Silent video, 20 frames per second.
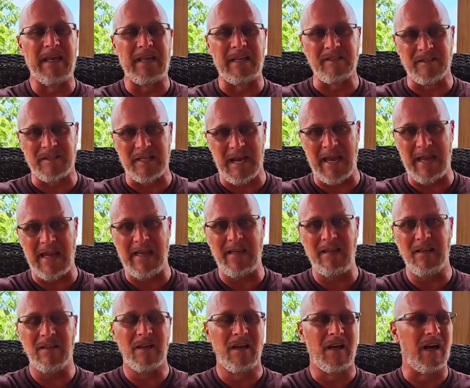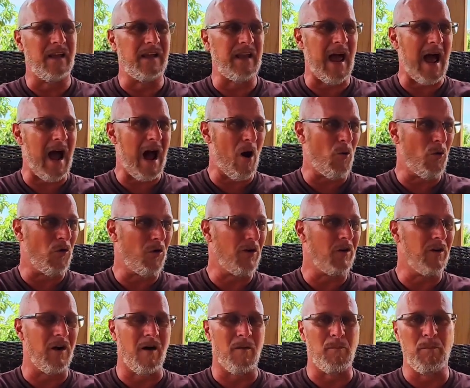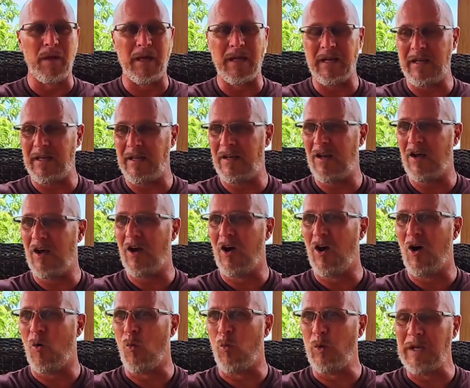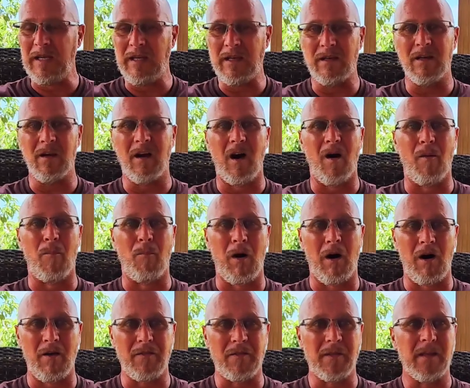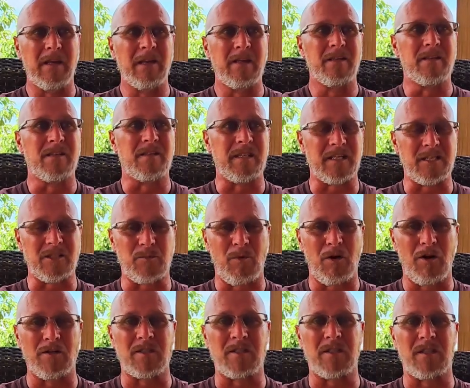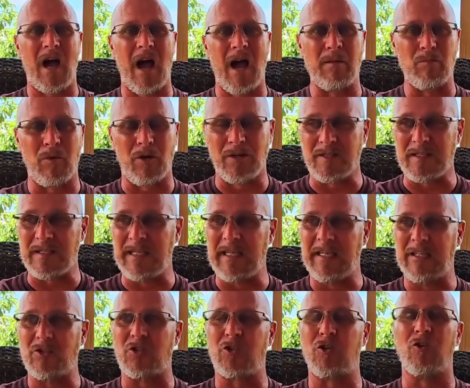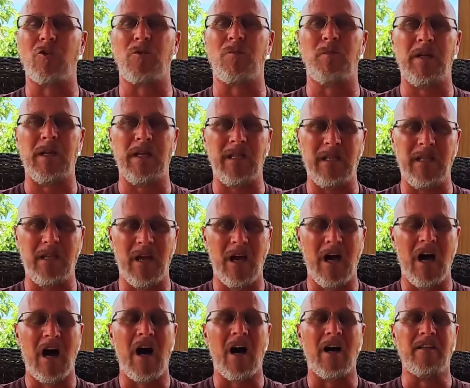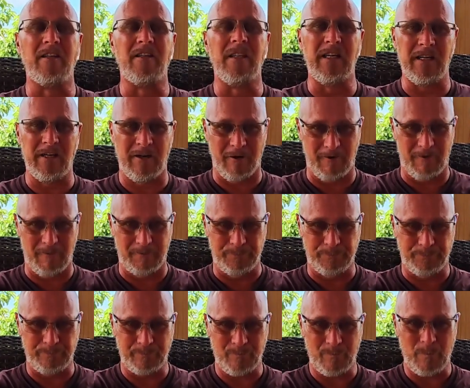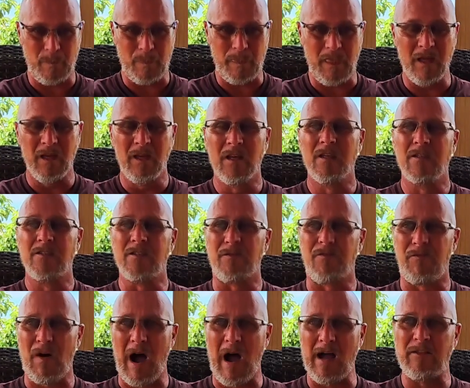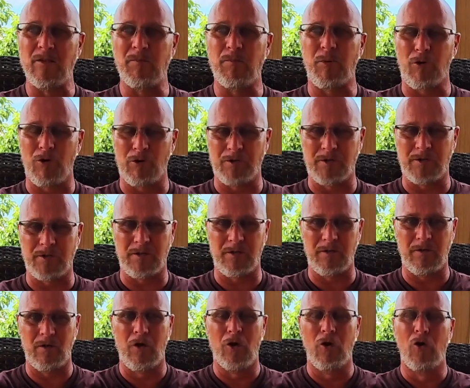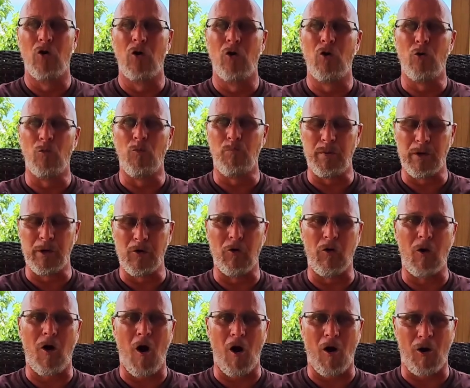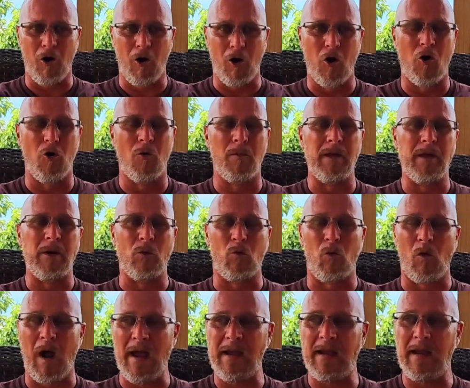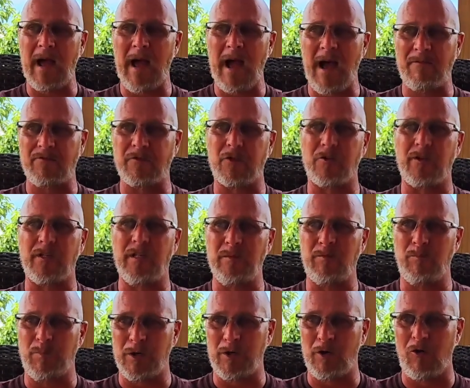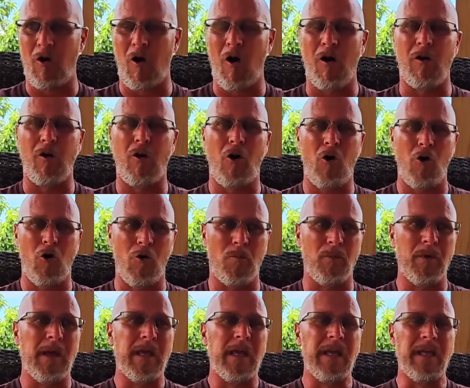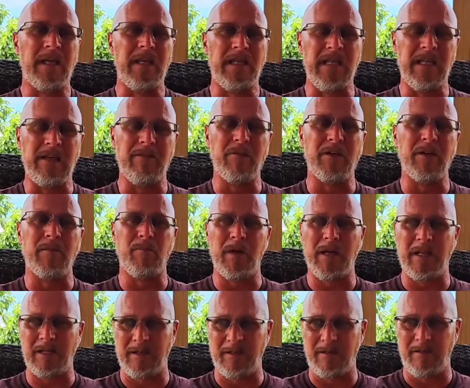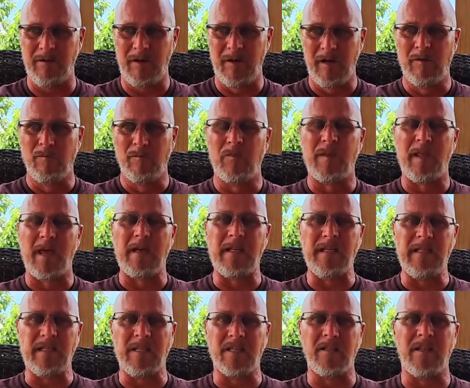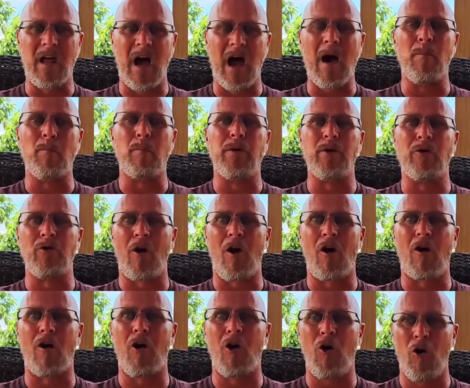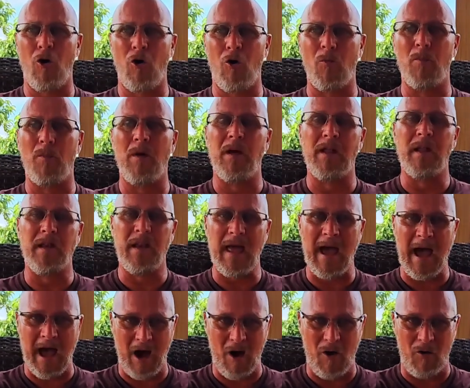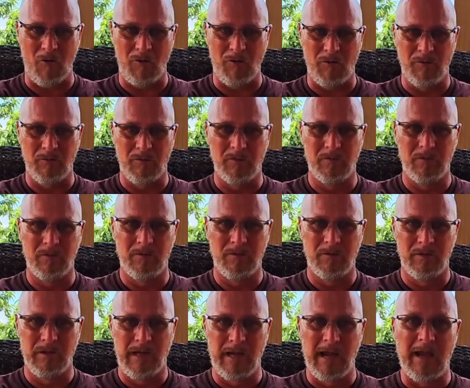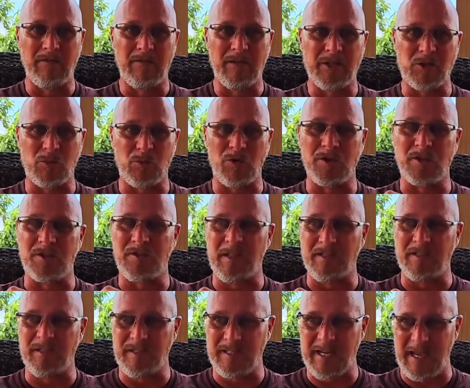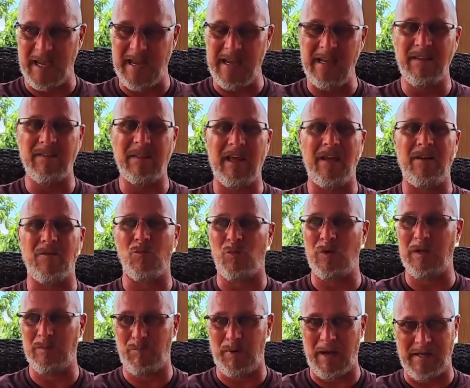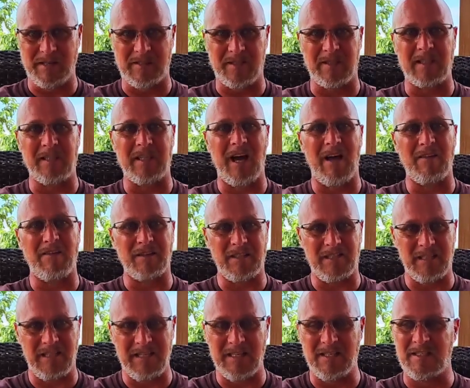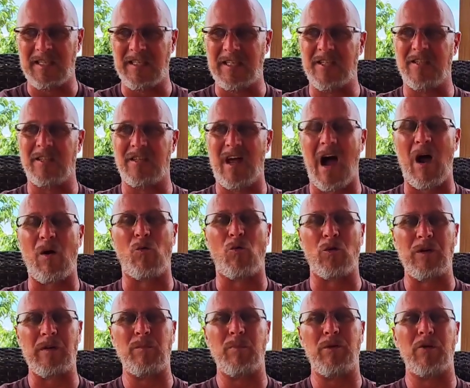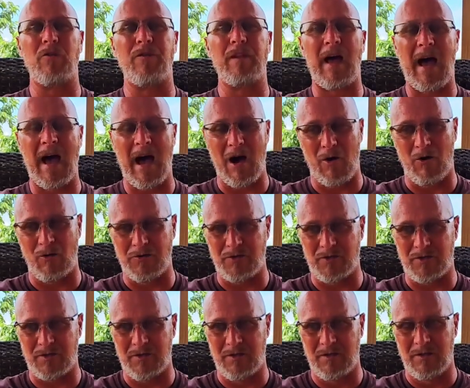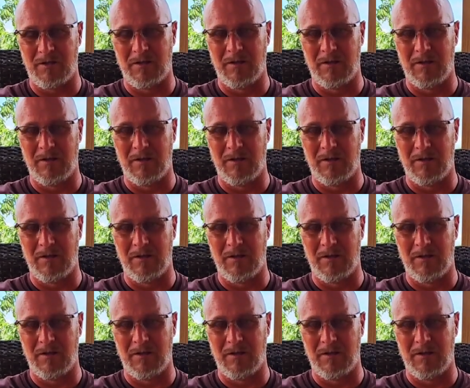in a day, an hour, a minute, a week, a month, 6 months, 9 months. It took me a year to find the person who built our home. And right after he built our home, he even admitted that he could not build our home now. And this was the day that we basically got the keys. He could not rebuild the house